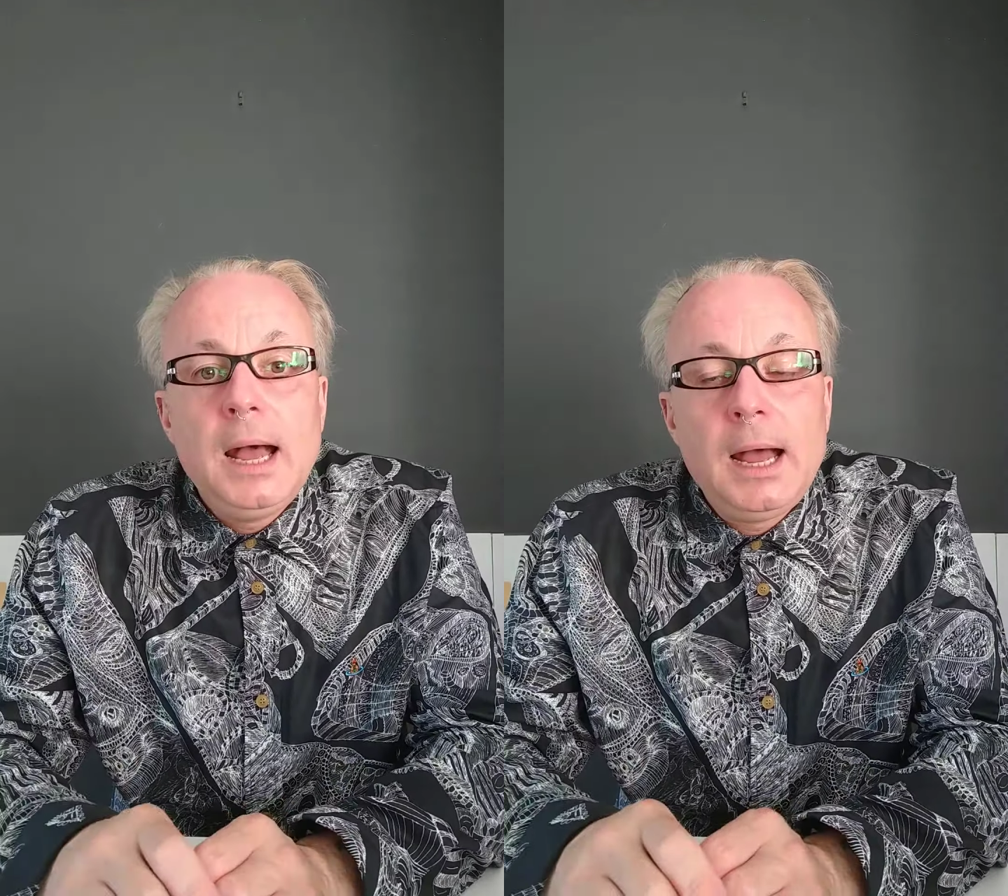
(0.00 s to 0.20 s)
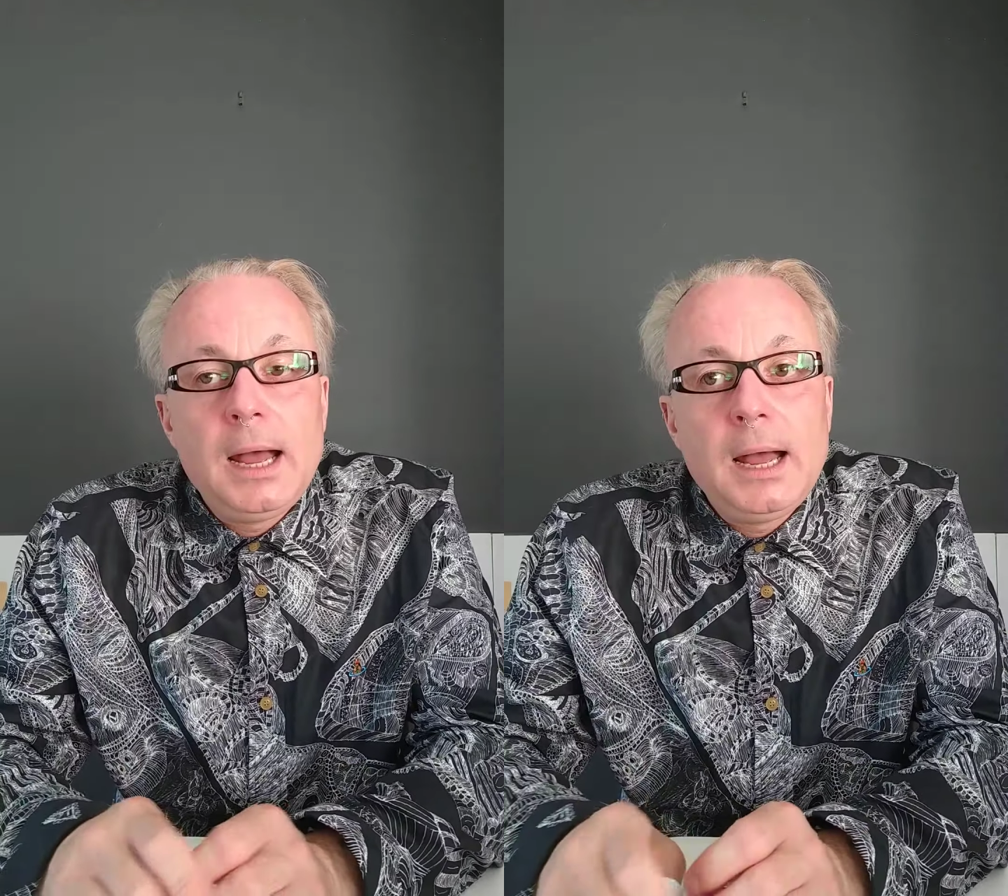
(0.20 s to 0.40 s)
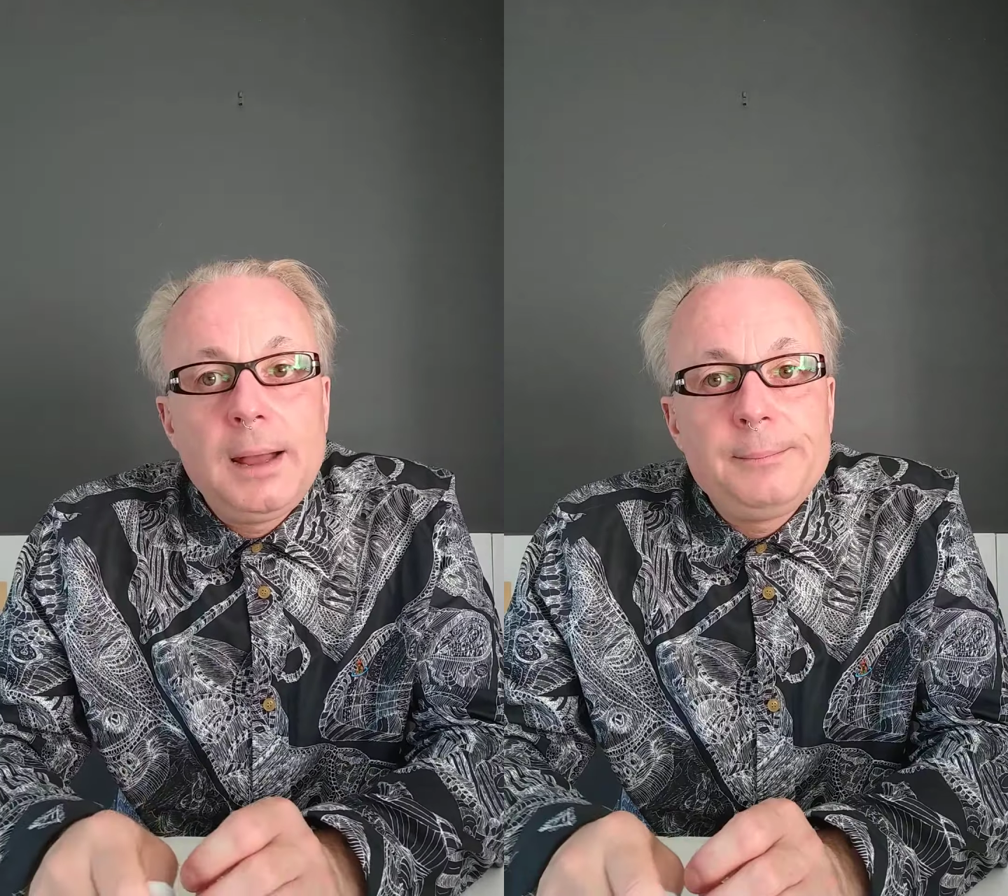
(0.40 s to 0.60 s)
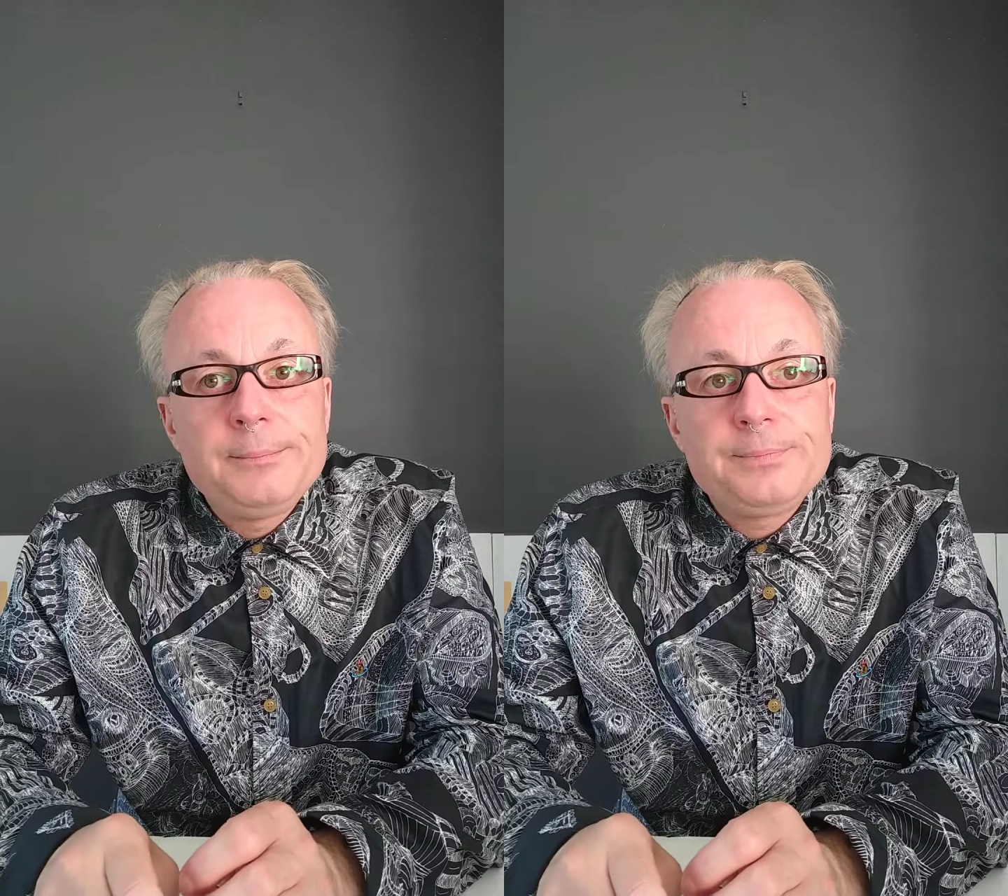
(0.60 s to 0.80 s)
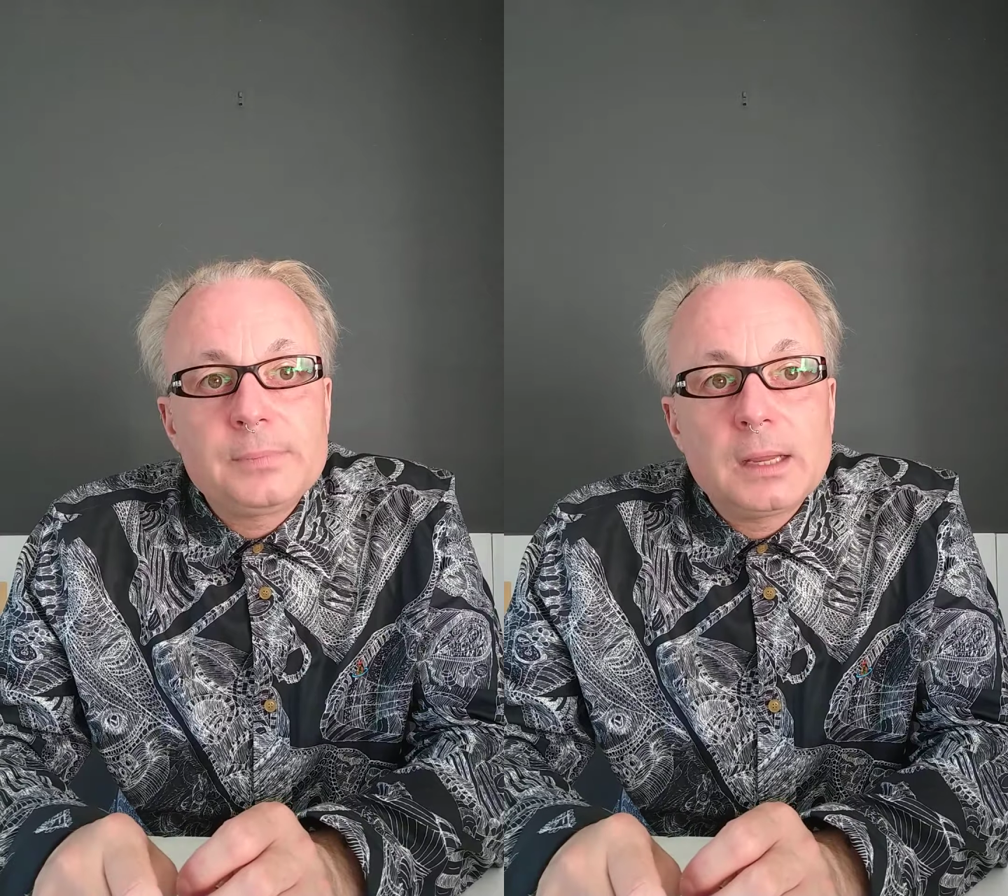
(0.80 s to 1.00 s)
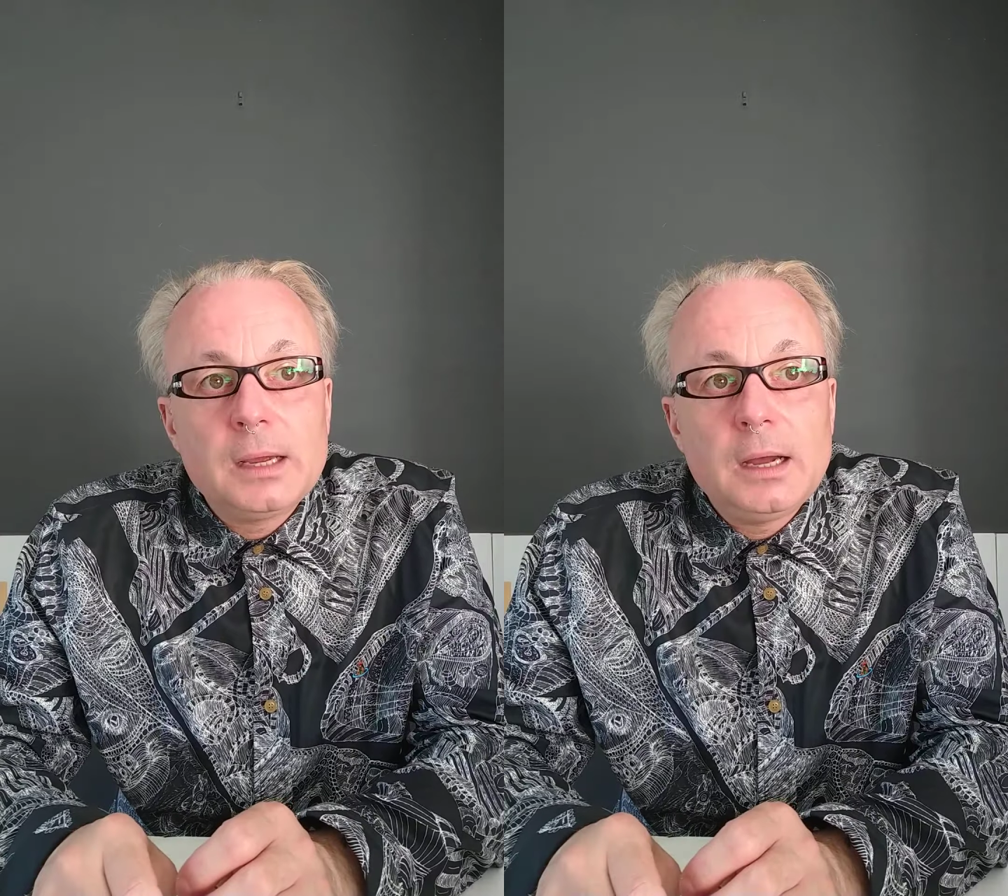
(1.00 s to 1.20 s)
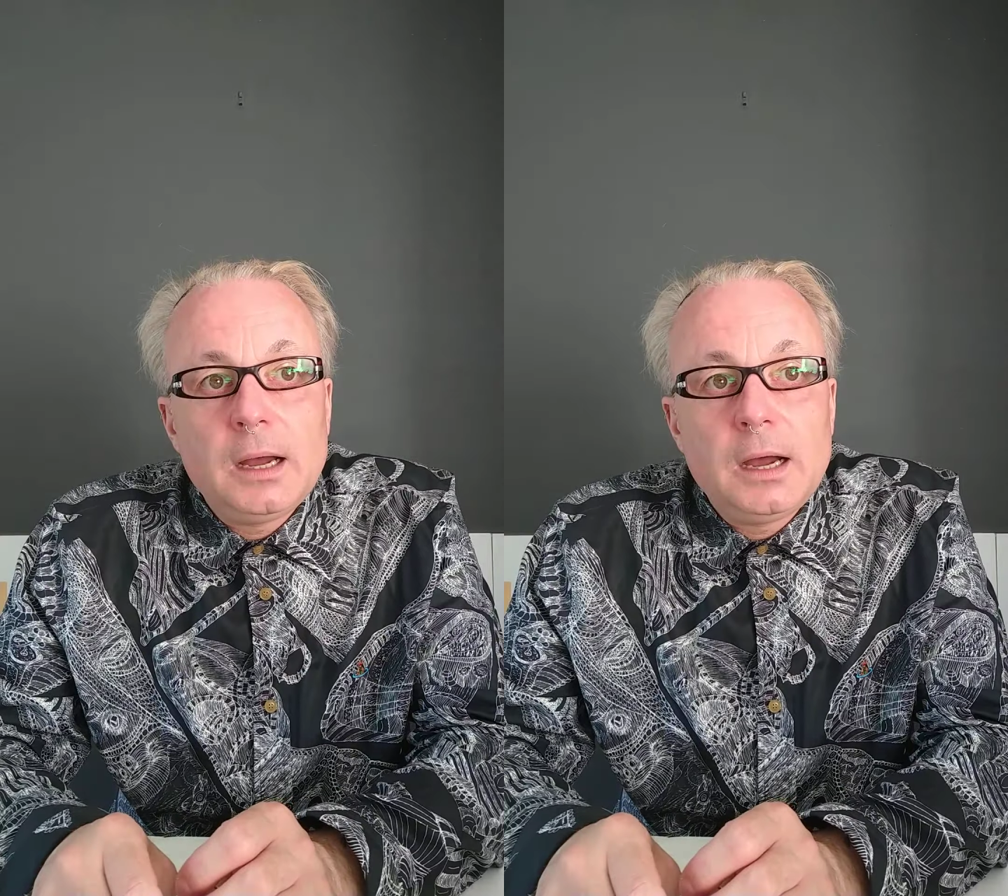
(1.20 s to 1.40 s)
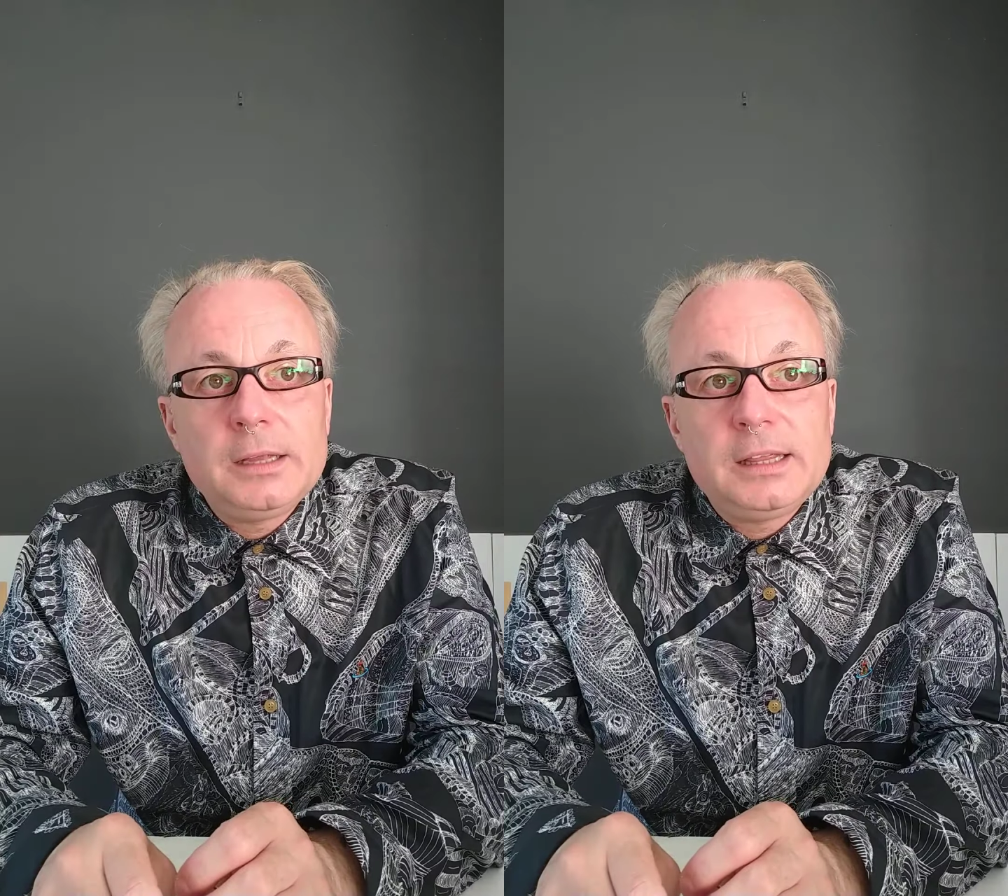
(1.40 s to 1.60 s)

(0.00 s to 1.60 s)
Um, I